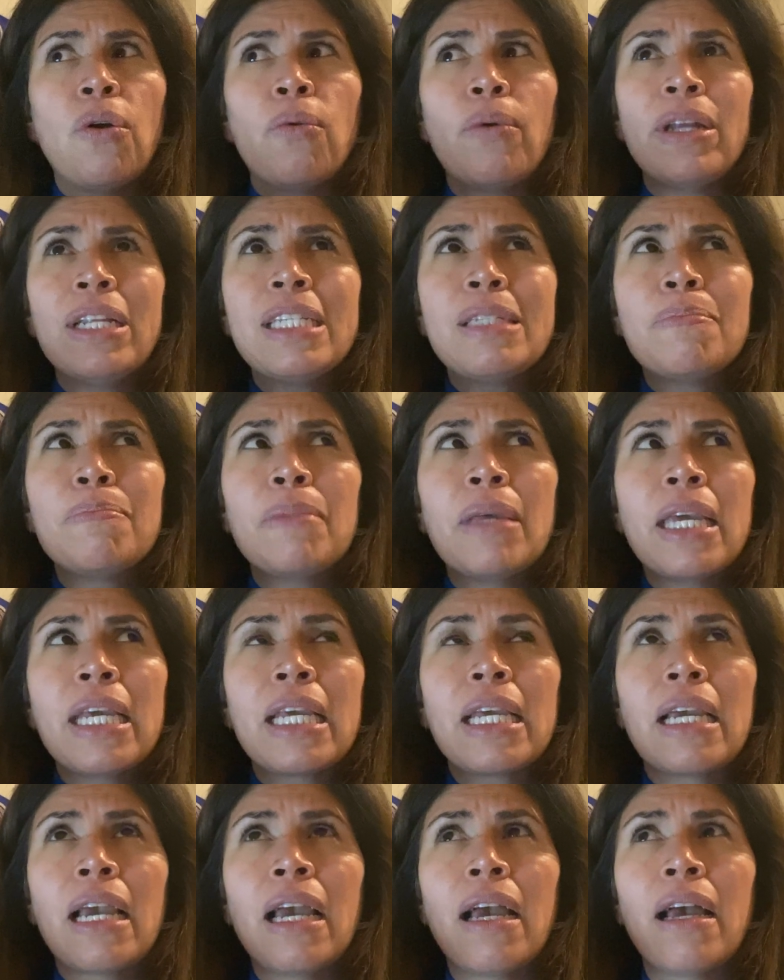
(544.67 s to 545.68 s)
what is
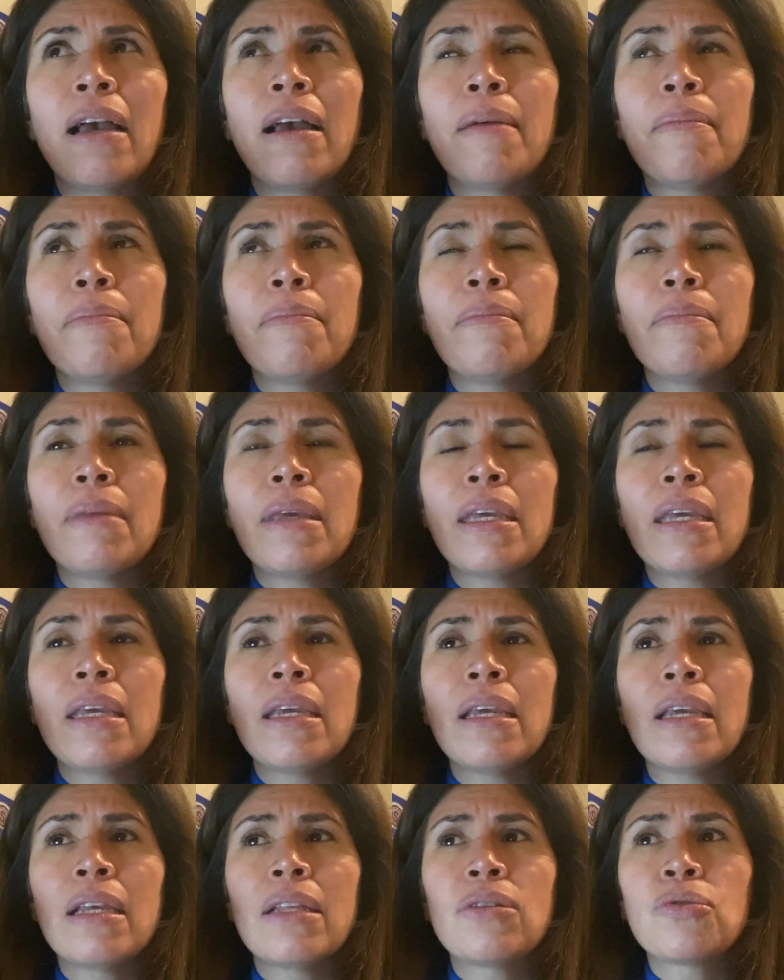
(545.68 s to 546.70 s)
make
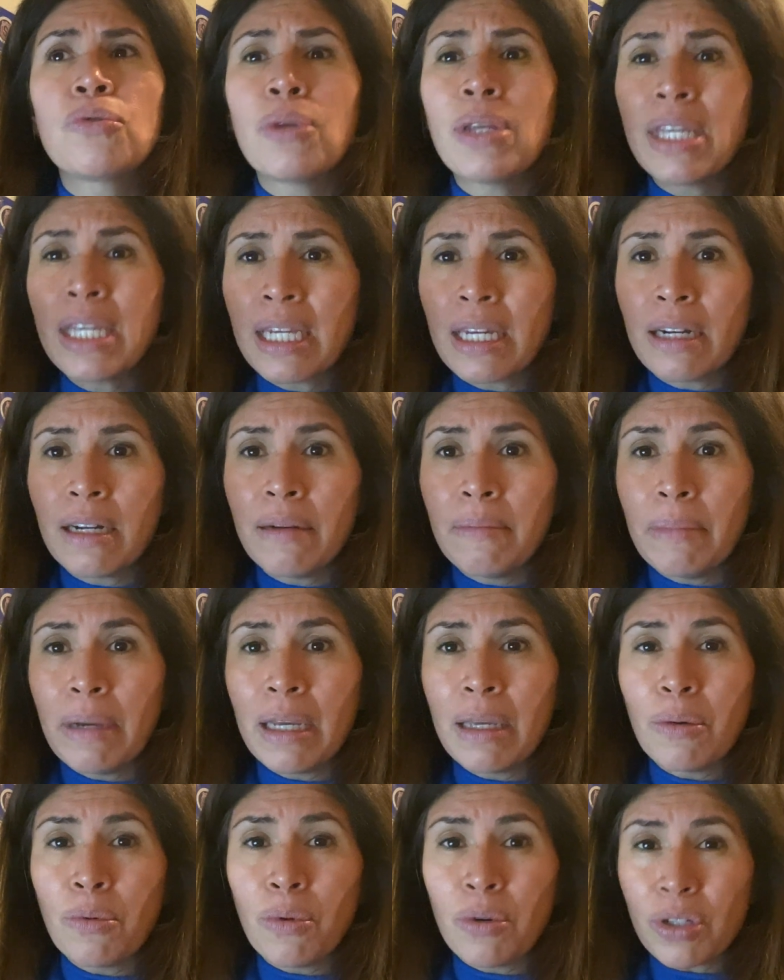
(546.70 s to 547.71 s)
me trigger
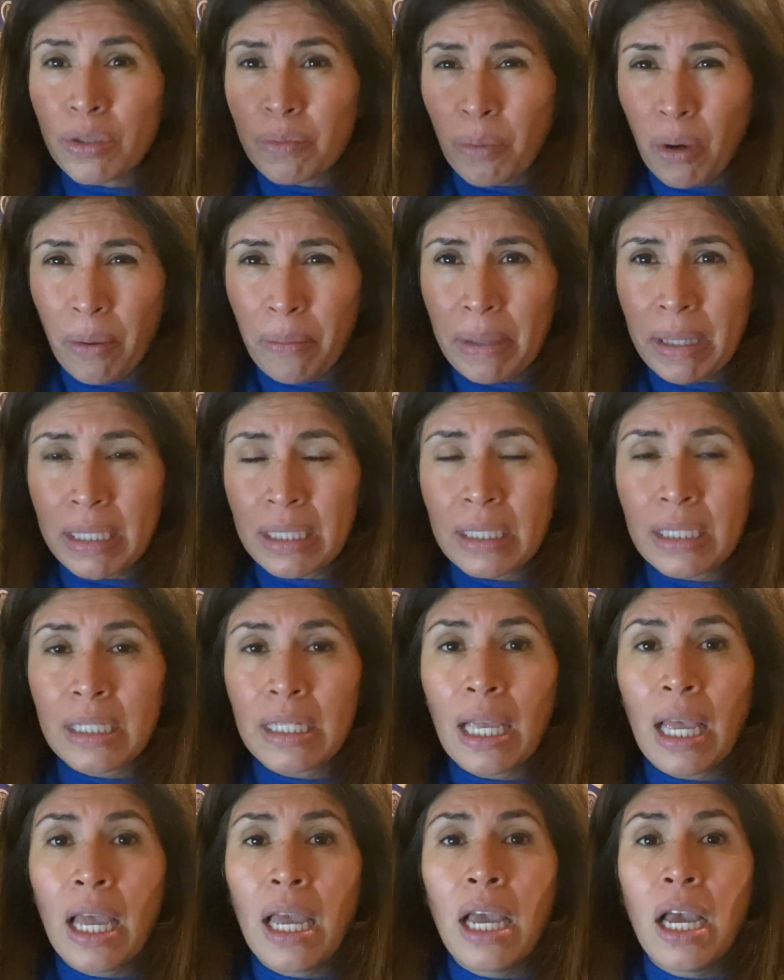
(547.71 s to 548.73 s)
my worst
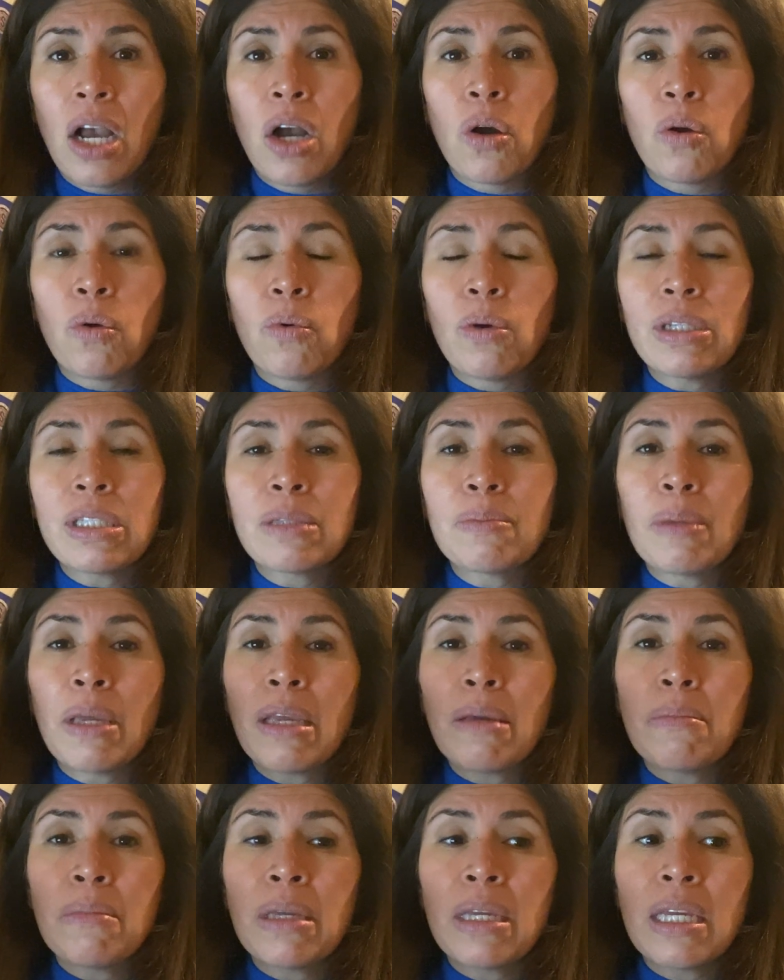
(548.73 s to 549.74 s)
moments, what's
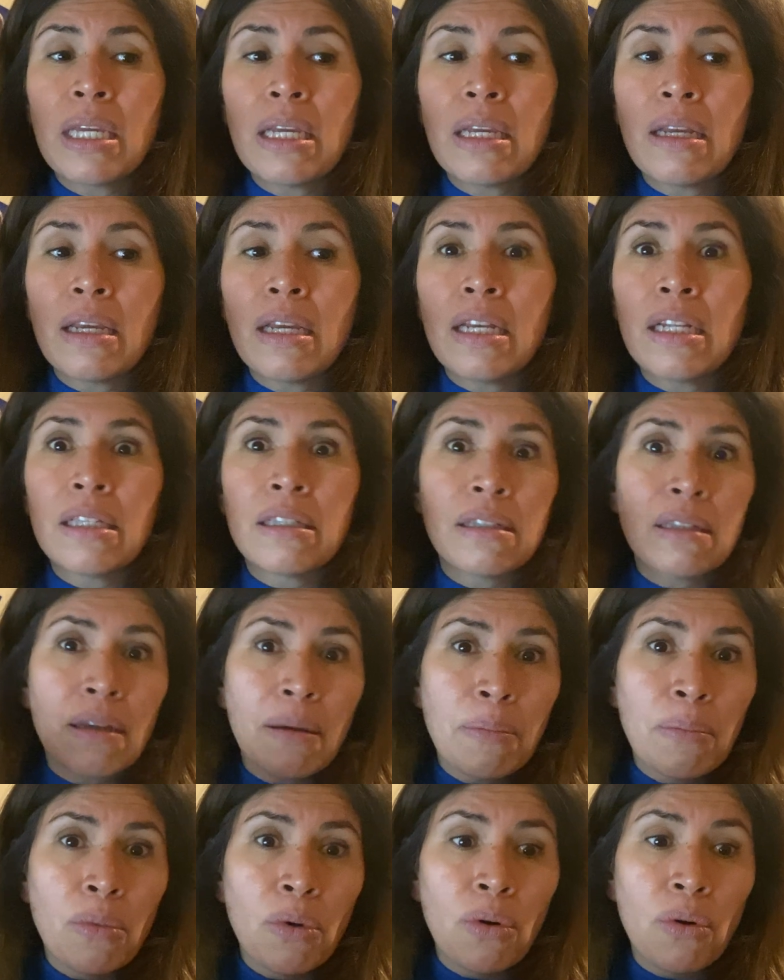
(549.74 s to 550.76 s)
made me eat
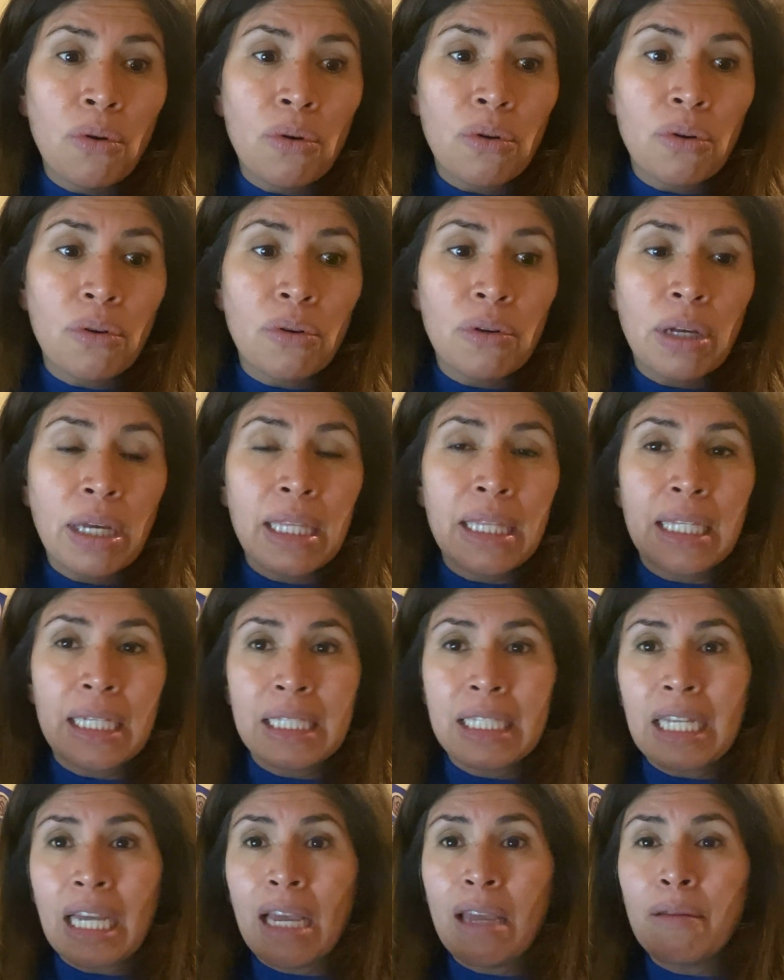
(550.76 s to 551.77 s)
more in
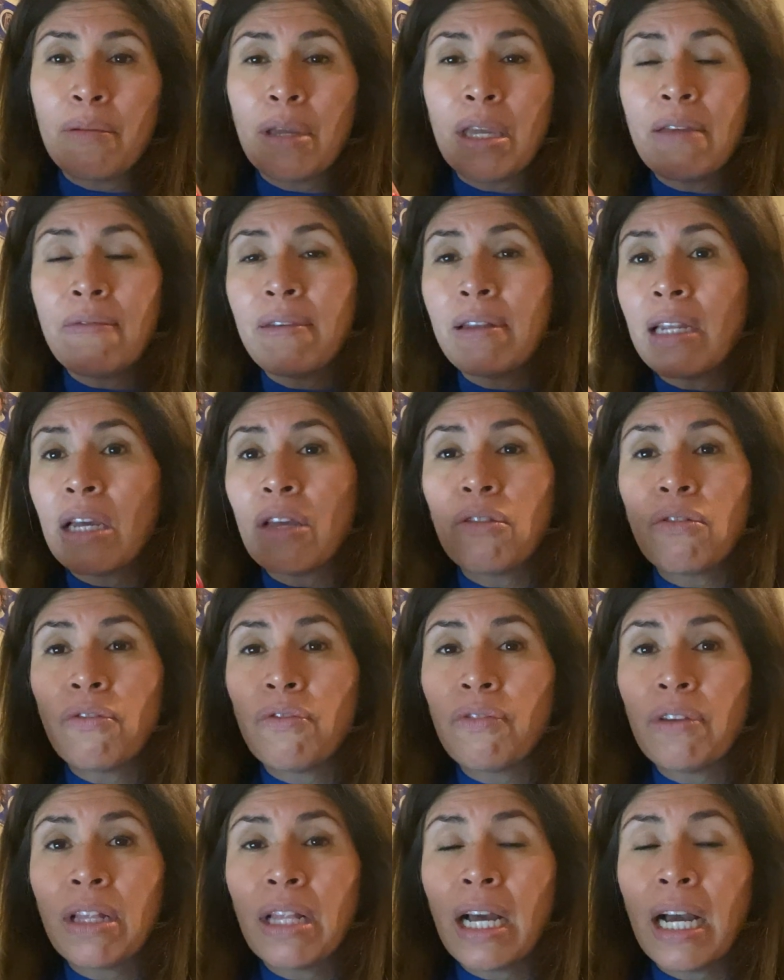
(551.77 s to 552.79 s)
that time, even I don't
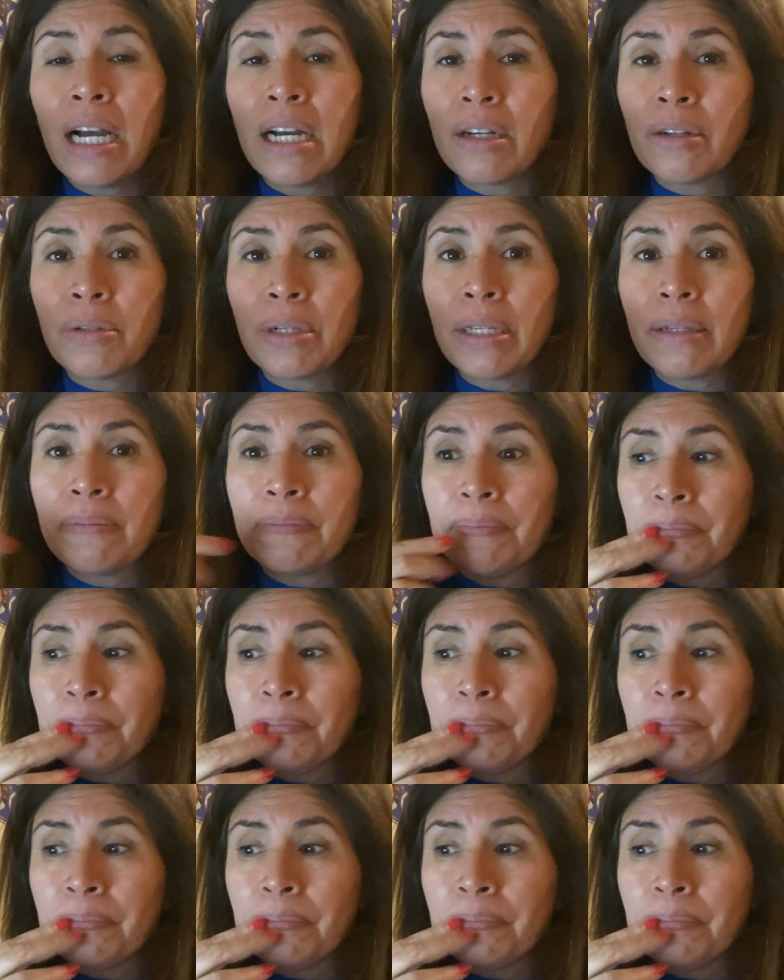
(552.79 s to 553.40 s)
feel hungry.